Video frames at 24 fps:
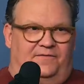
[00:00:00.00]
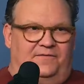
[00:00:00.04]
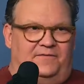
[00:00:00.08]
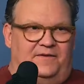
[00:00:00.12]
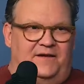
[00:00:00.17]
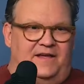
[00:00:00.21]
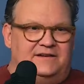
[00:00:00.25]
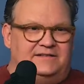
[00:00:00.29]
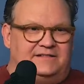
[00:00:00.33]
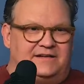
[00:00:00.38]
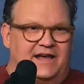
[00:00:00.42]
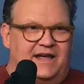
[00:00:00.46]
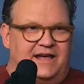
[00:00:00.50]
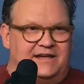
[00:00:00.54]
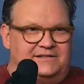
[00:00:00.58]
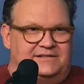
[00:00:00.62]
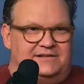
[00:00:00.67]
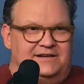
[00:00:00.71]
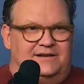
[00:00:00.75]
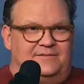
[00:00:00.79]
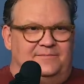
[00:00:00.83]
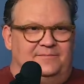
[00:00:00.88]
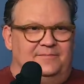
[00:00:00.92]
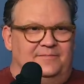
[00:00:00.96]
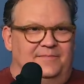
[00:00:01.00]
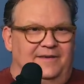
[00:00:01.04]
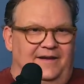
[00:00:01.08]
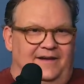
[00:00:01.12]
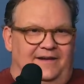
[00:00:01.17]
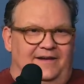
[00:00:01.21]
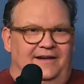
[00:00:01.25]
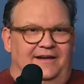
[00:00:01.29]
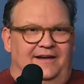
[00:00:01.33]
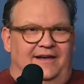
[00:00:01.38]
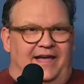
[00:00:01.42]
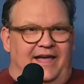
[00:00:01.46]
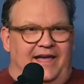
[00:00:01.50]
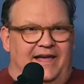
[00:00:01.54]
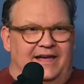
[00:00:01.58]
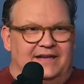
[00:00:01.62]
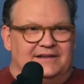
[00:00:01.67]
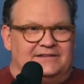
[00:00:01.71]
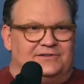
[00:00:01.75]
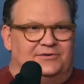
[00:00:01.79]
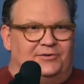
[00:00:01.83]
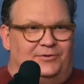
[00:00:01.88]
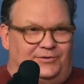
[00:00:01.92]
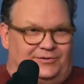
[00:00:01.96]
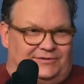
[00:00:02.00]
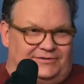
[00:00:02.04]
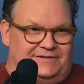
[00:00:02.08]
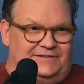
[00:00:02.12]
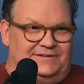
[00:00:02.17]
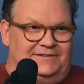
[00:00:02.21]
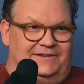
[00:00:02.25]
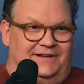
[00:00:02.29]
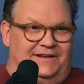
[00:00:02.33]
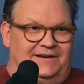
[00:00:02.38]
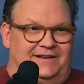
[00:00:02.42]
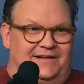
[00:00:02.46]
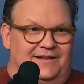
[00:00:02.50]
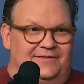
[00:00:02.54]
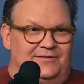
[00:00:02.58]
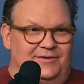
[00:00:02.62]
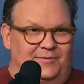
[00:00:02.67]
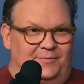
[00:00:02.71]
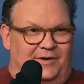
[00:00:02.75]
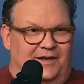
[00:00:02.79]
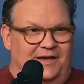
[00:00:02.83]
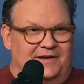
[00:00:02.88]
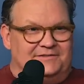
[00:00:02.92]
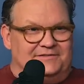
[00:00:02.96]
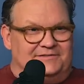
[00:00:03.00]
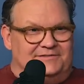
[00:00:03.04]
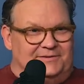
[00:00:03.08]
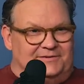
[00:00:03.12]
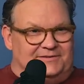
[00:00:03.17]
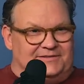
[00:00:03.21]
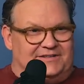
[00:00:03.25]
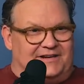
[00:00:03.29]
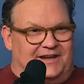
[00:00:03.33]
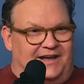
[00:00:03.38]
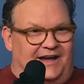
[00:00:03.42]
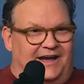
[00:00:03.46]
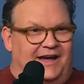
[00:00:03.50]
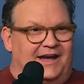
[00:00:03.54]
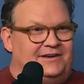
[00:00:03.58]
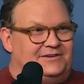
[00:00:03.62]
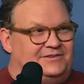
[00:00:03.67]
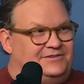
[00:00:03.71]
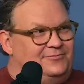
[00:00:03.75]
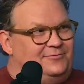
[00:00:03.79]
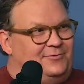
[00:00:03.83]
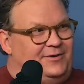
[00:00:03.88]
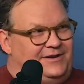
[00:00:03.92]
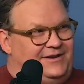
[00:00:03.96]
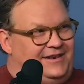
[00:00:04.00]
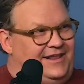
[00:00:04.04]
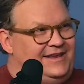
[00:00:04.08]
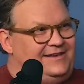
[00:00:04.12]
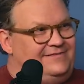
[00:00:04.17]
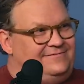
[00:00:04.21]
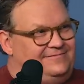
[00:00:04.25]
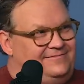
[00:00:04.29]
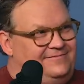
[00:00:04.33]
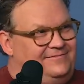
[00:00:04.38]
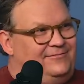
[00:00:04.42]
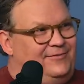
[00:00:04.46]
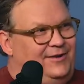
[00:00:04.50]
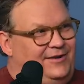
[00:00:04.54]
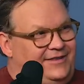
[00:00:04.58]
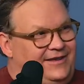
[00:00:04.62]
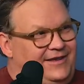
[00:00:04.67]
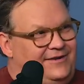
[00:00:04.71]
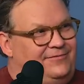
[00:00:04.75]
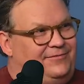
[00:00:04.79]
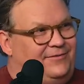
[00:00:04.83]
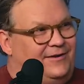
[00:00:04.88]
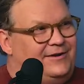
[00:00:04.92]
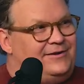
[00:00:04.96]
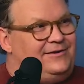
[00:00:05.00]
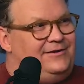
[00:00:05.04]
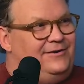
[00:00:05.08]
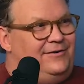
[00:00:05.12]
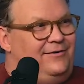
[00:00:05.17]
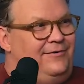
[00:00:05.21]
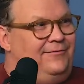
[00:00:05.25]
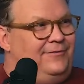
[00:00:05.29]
fantastic assholes that give you bottles of scotch when they fuck you